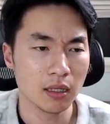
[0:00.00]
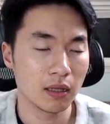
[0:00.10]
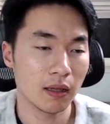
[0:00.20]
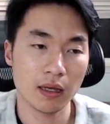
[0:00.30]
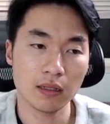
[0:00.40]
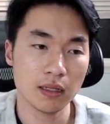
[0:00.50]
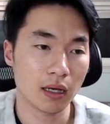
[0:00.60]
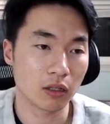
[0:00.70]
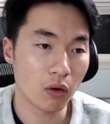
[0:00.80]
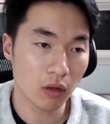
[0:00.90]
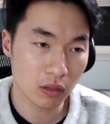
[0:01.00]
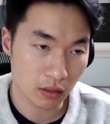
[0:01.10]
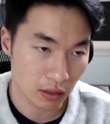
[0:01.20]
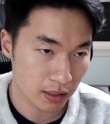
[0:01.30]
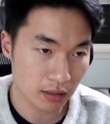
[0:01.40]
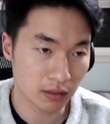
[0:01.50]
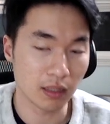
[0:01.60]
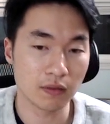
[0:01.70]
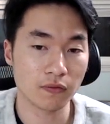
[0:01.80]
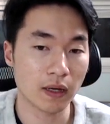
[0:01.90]
then yeah, go on
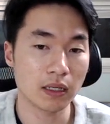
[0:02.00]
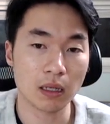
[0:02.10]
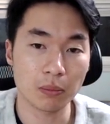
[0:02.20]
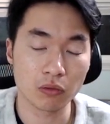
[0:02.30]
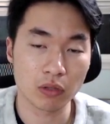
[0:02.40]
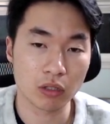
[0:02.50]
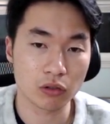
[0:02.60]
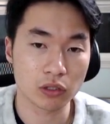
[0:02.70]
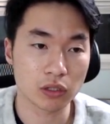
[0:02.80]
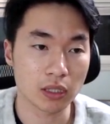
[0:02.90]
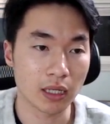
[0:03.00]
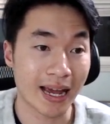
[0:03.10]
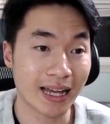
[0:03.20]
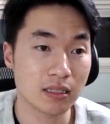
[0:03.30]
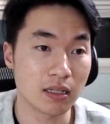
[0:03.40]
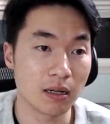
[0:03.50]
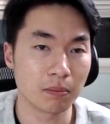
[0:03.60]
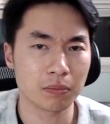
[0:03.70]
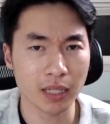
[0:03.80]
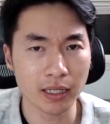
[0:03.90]
LinkedIn, find a couple of recruiters and ask
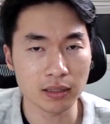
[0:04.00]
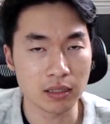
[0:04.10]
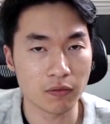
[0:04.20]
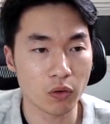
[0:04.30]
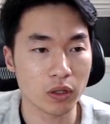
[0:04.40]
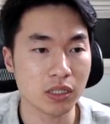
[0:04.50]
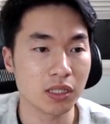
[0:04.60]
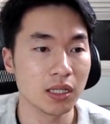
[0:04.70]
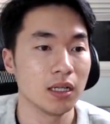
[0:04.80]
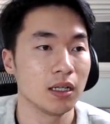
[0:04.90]
them politely, of course,